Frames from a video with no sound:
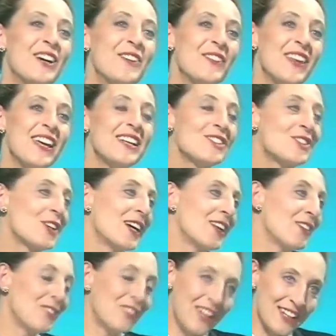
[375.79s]
Uh, they
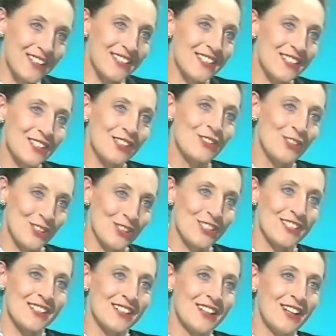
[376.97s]
trail flexes
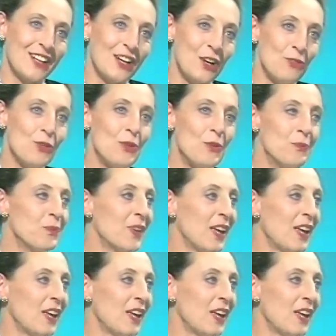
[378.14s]
across a room.